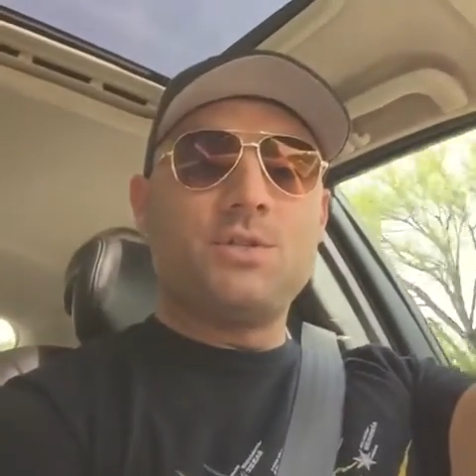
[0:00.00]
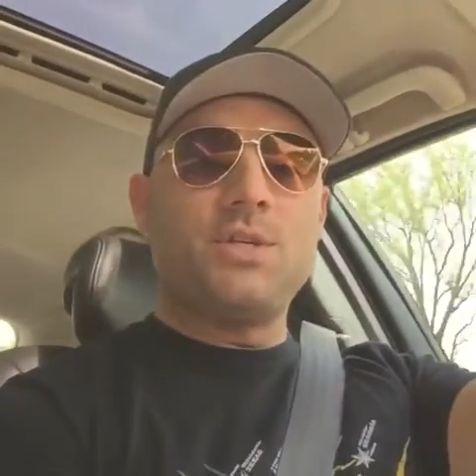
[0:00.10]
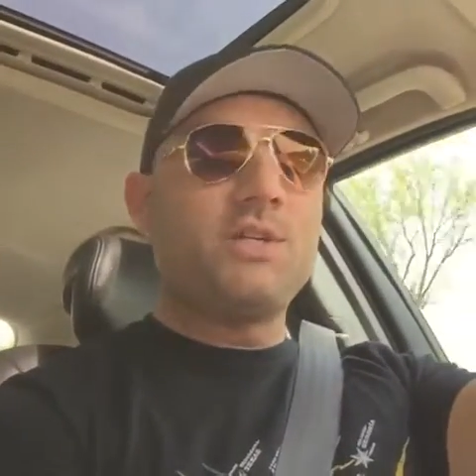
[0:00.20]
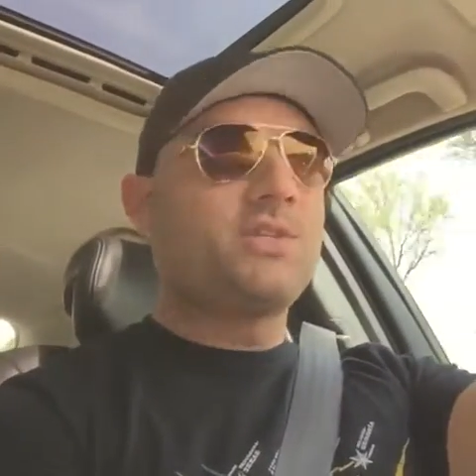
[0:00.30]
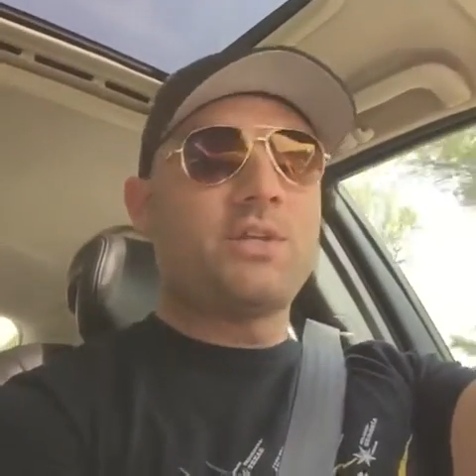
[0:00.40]

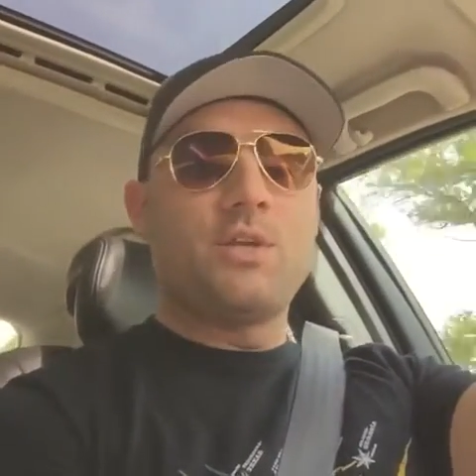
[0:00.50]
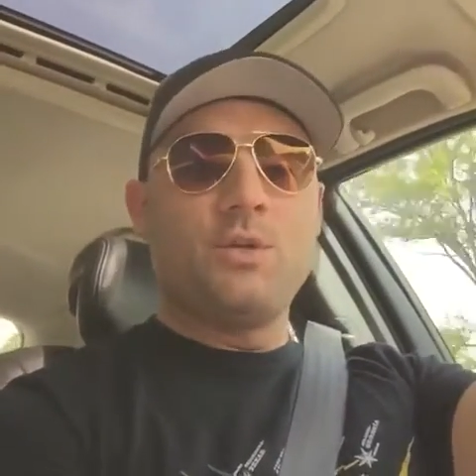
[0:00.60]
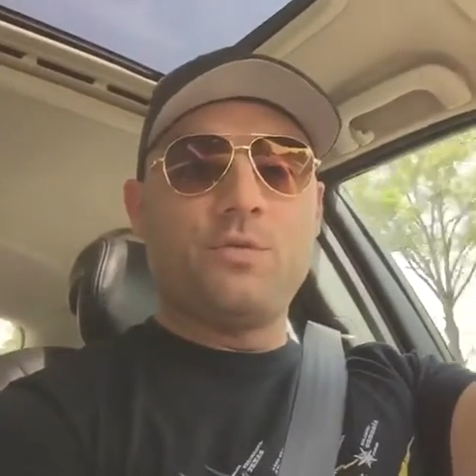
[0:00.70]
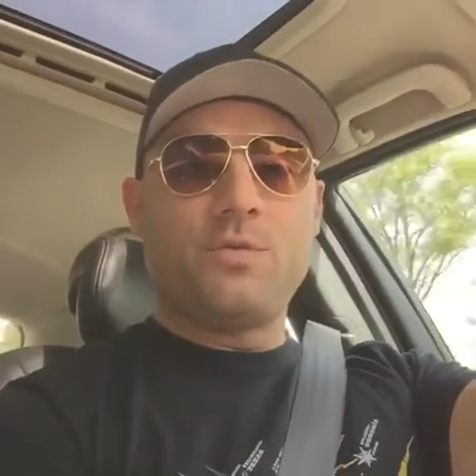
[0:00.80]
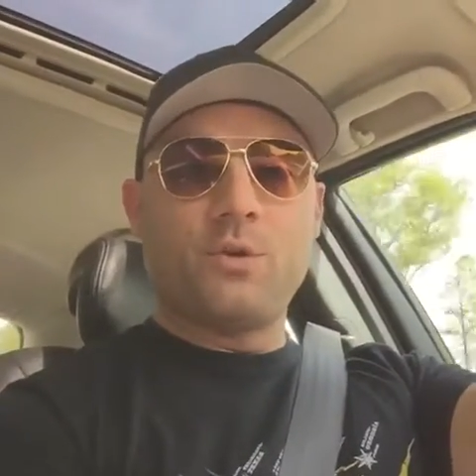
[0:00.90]
Do you see the
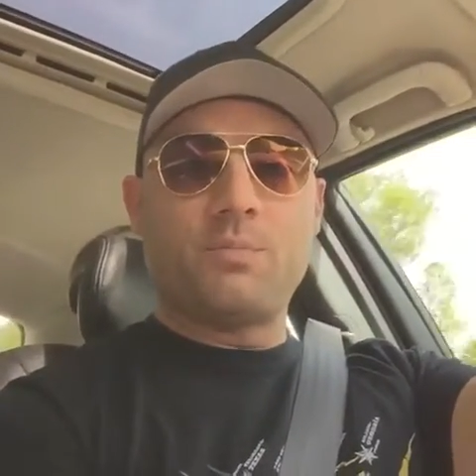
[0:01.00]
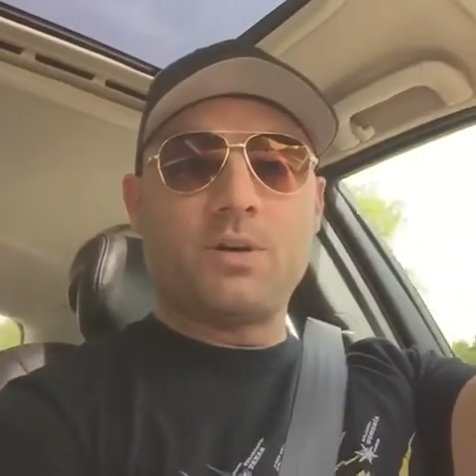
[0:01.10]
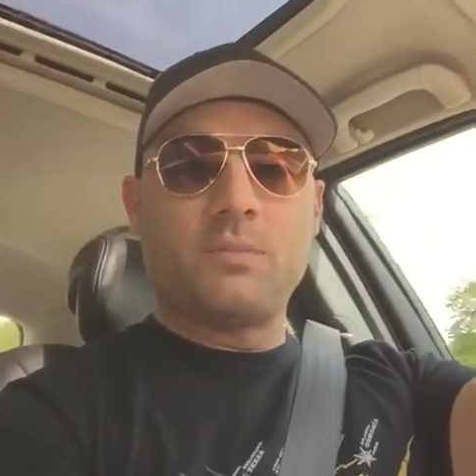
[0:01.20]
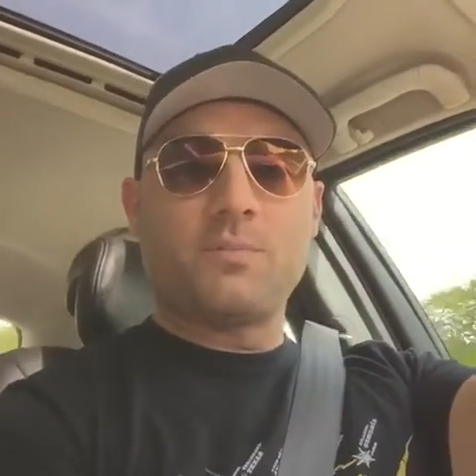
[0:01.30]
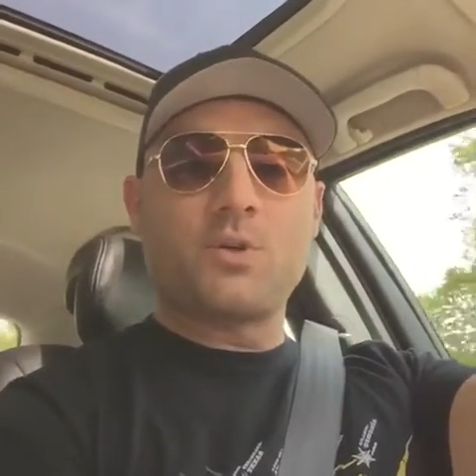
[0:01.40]
new fuel
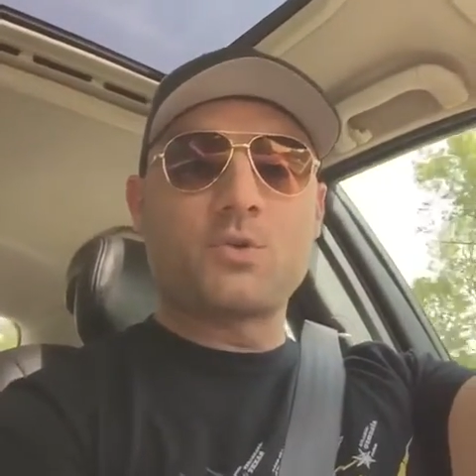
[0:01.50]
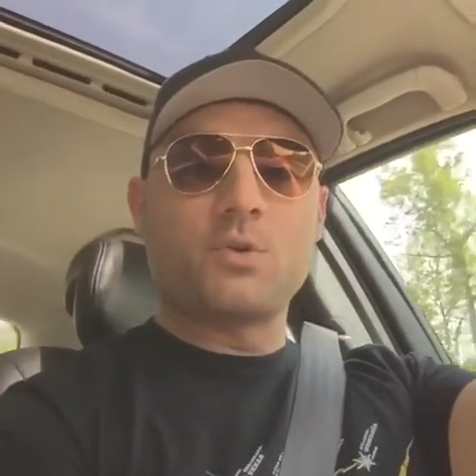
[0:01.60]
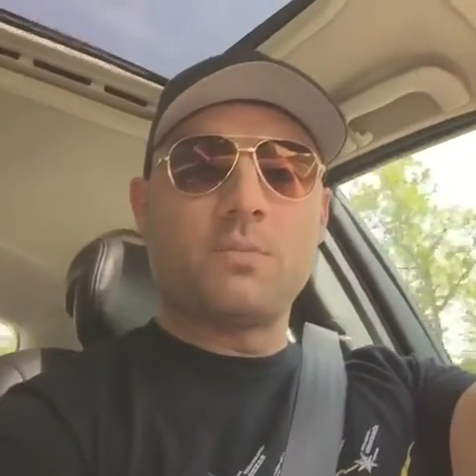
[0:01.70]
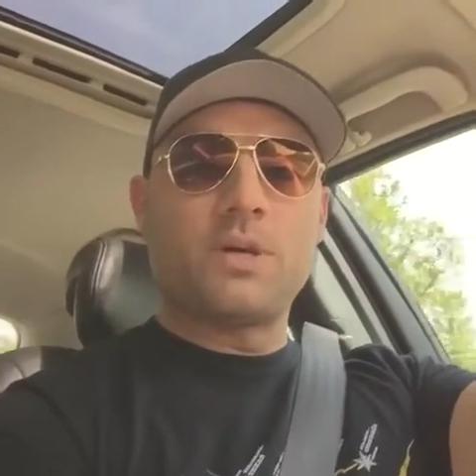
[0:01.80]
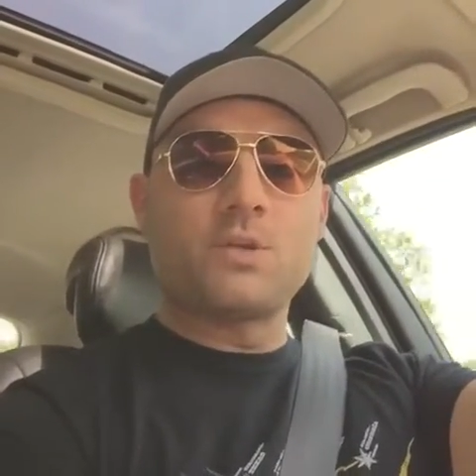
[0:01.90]
pump
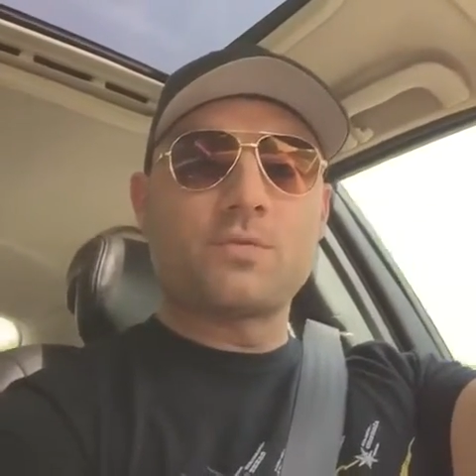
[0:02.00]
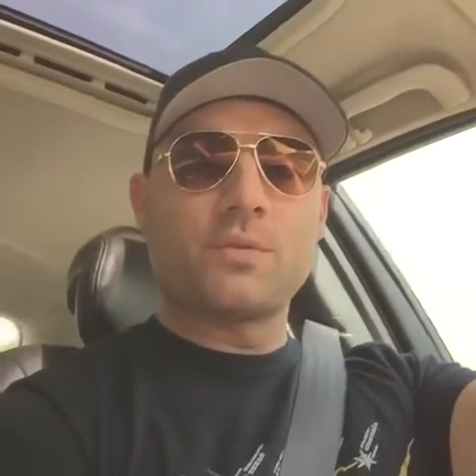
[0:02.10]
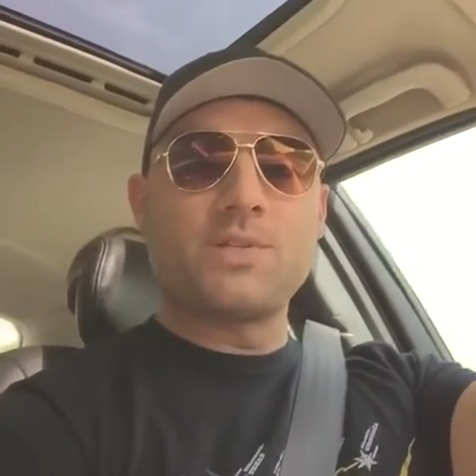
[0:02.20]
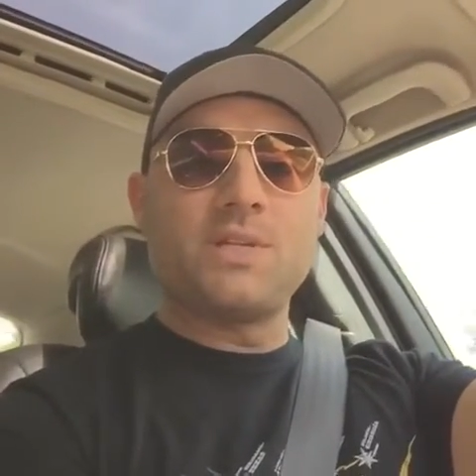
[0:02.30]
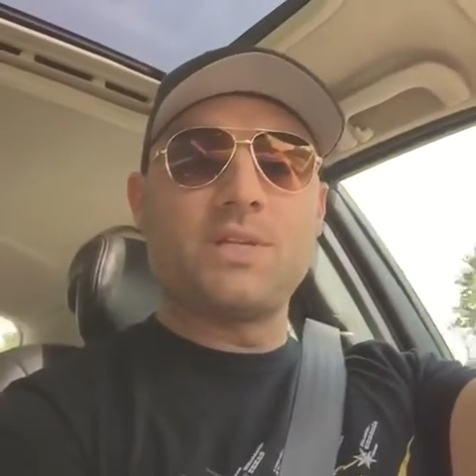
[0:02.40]
control module
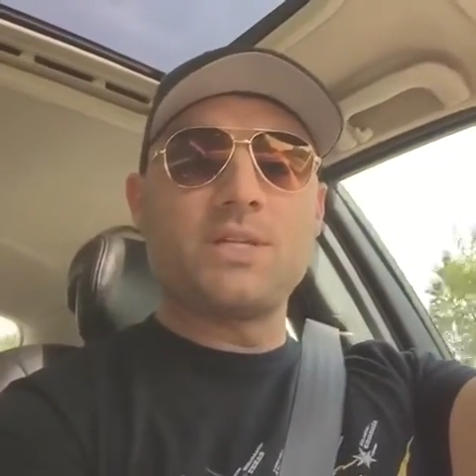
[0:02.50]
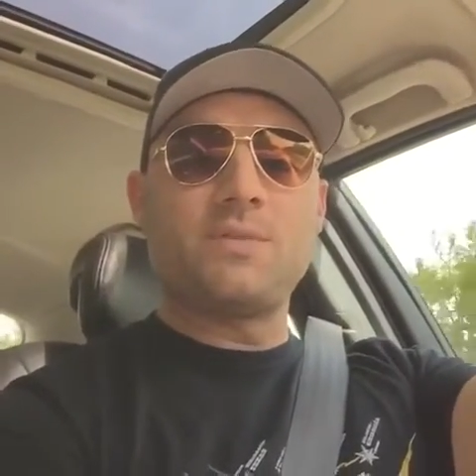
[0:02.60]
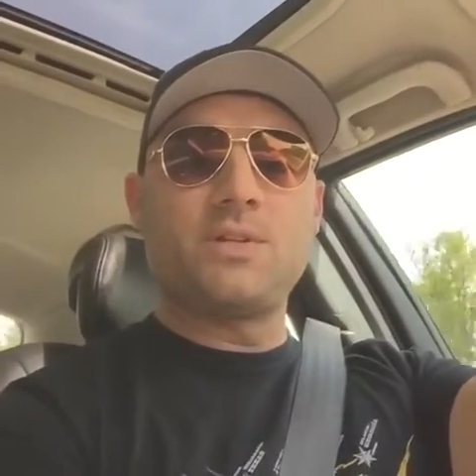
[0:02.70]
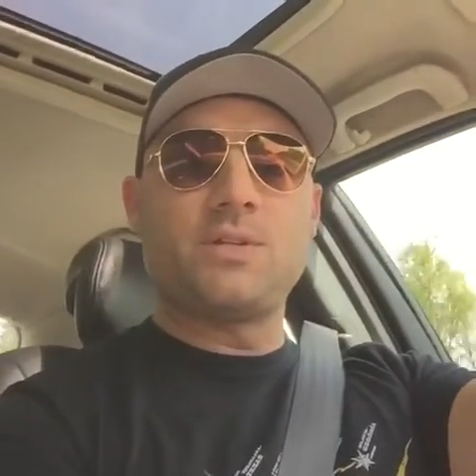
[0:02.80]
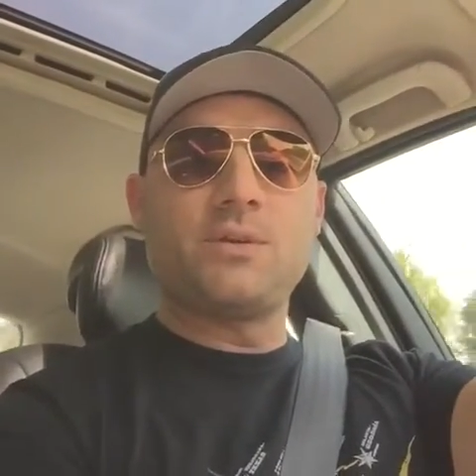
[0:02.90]
for the CTS
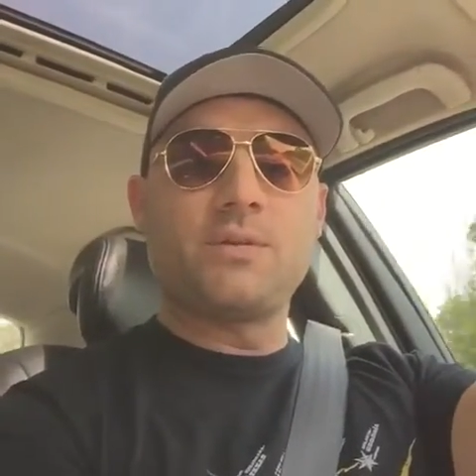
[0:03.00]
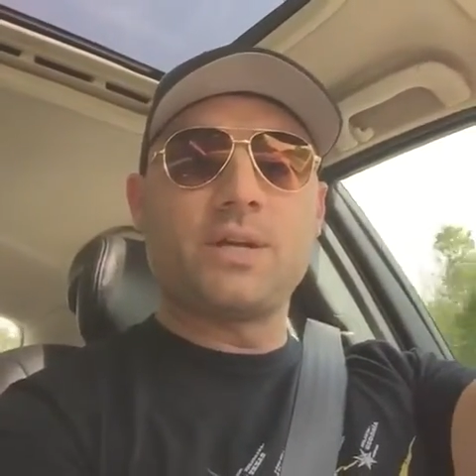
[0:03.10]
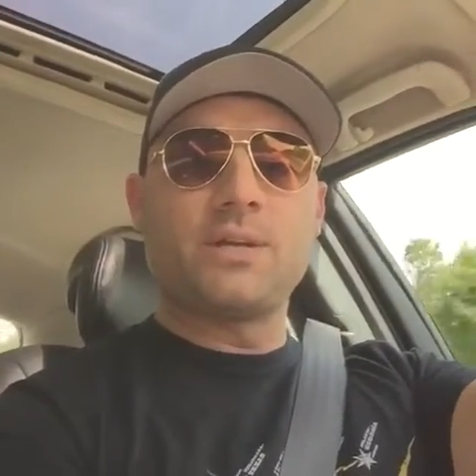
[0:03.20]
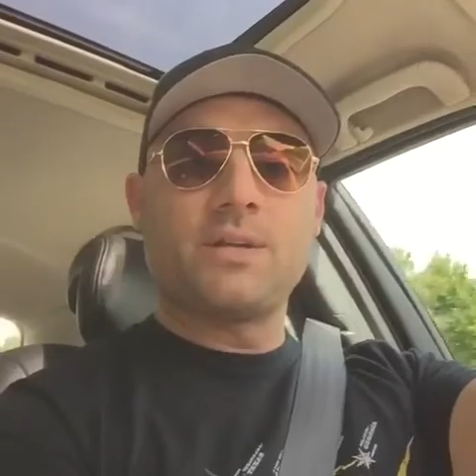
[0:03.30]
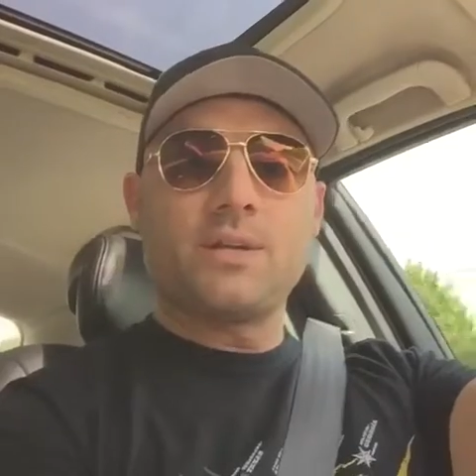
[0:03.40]
V2
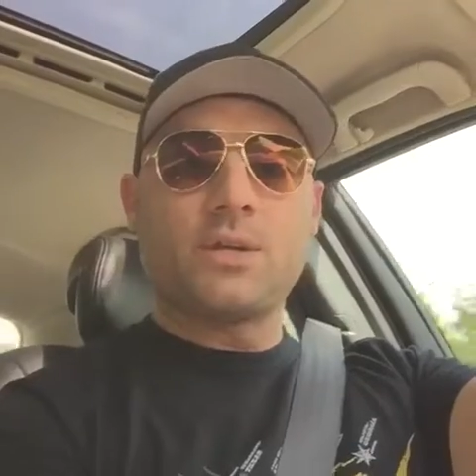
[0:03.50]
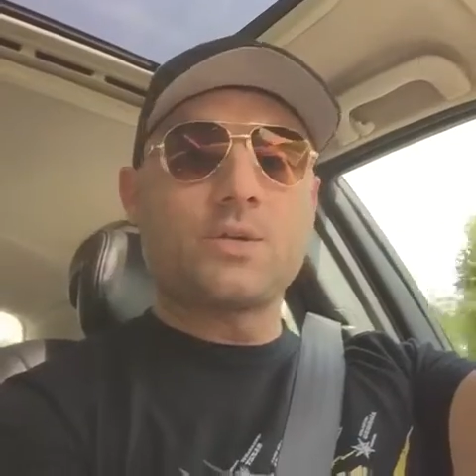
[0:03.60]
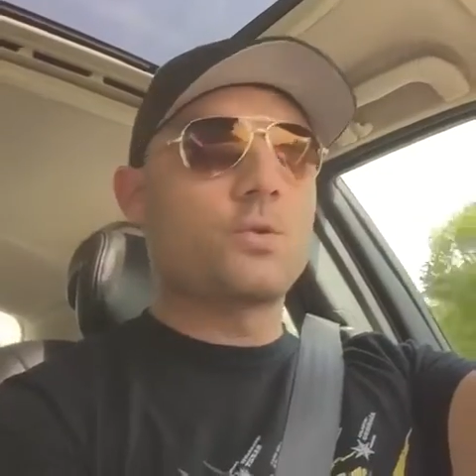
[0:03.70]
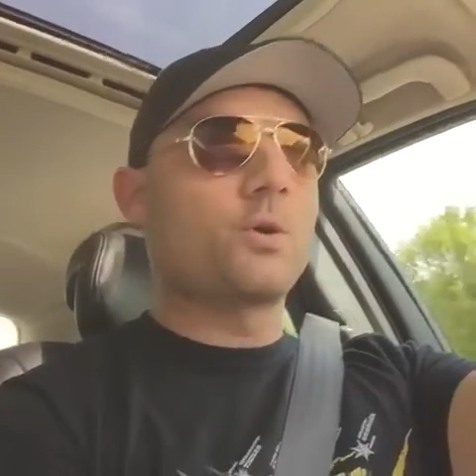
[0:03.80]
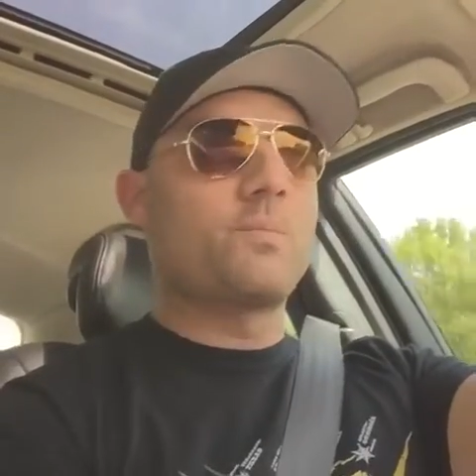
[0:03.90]
that
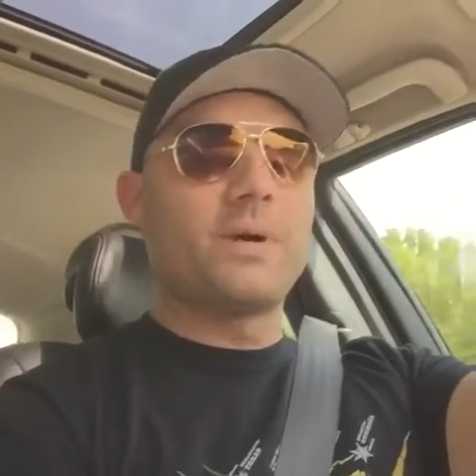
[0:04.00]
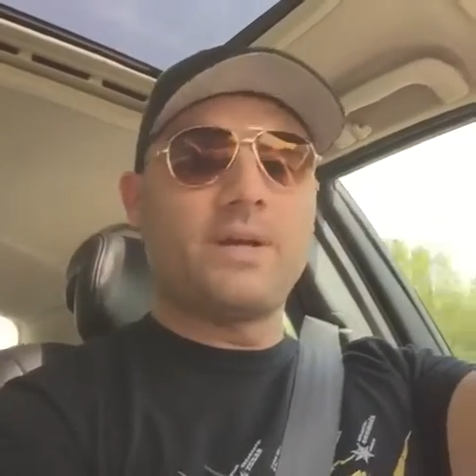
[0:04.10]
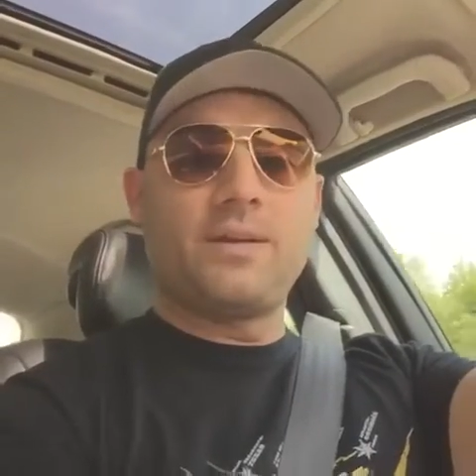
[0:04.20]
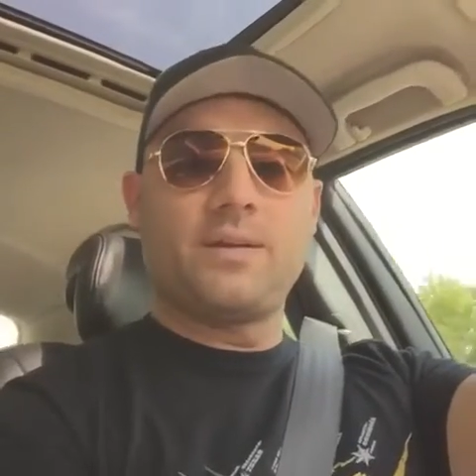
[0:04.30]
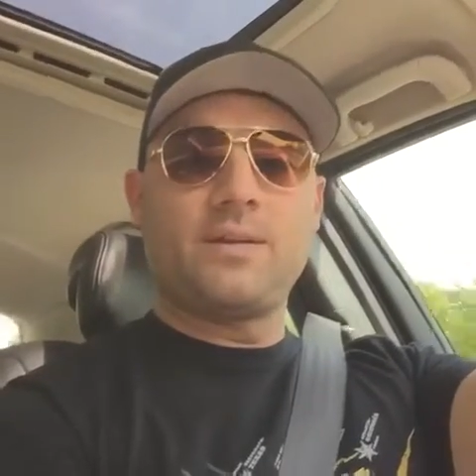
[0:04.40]
Torque Bite?